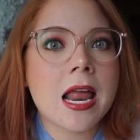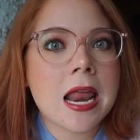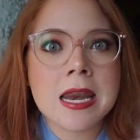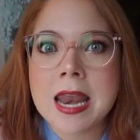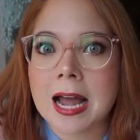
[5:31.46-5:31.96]

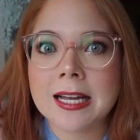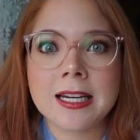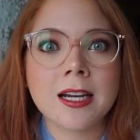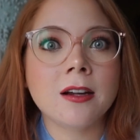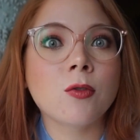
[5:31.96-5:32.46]

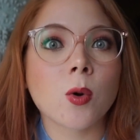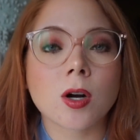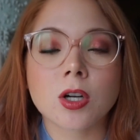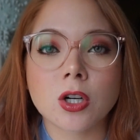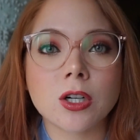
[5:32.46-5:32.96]
negative or
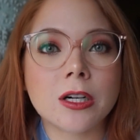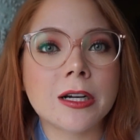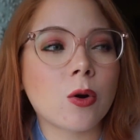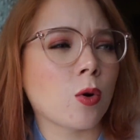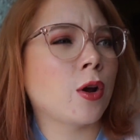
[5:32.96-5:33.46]

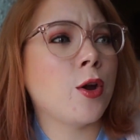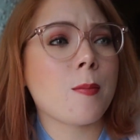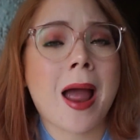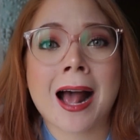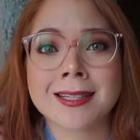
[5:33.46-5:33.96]
good, or your
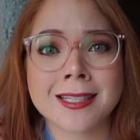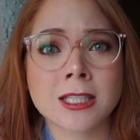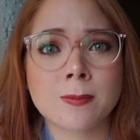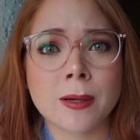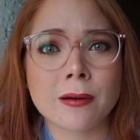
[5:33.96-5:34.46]
past
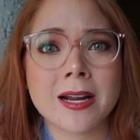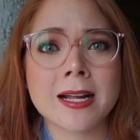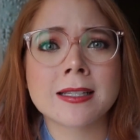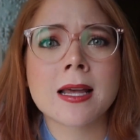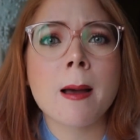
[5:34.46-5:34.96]

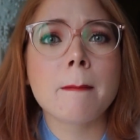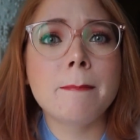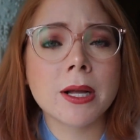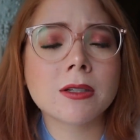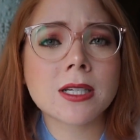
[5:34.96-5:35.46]
experience,
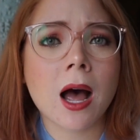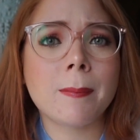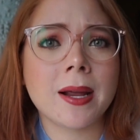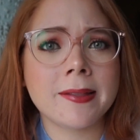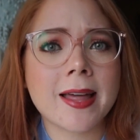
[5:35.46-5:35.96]
built
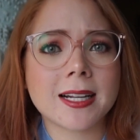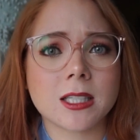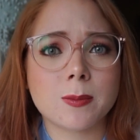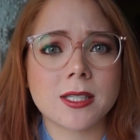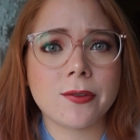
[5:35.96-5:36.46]
up in that
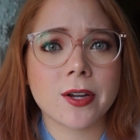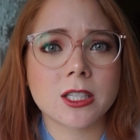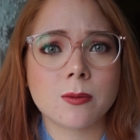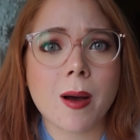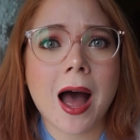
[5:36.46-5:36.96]
specific
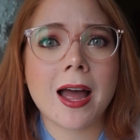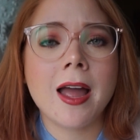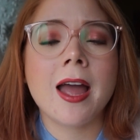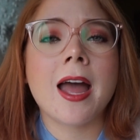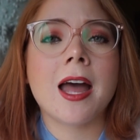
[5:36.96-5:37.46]
spot.
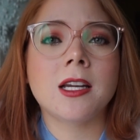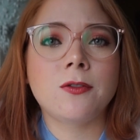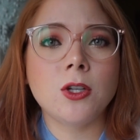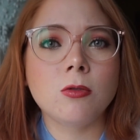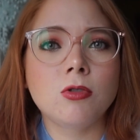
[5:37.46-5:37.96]
And
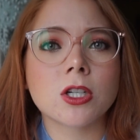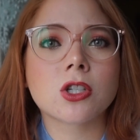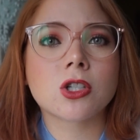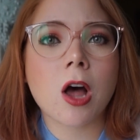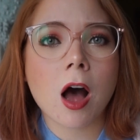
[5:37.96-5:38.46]
if you just
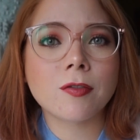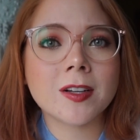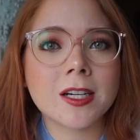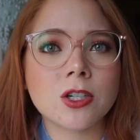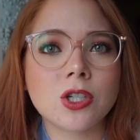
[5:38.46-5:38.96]

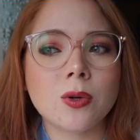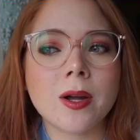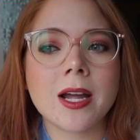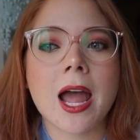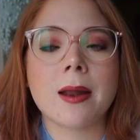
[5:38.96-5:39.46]
soften into
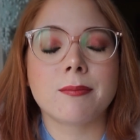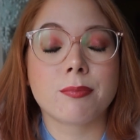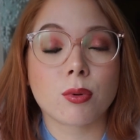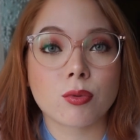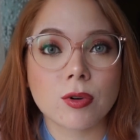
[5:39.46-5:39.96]
it and
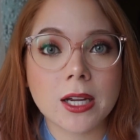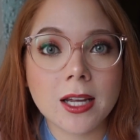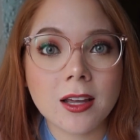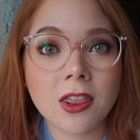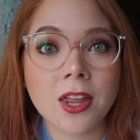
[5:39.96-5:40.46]

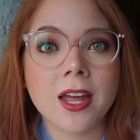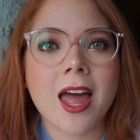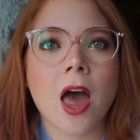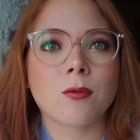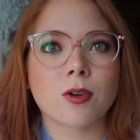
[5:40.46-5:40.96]
breathe
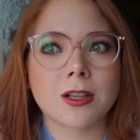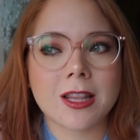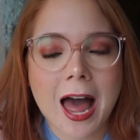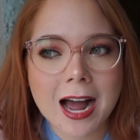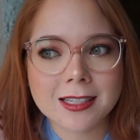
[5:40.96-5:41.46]
and
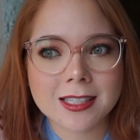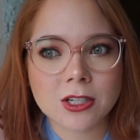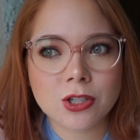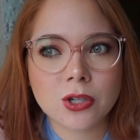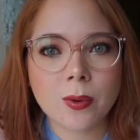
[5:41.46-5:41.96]
relax
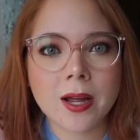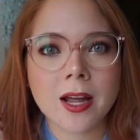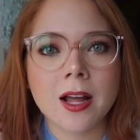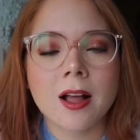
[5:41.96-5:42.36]
into it,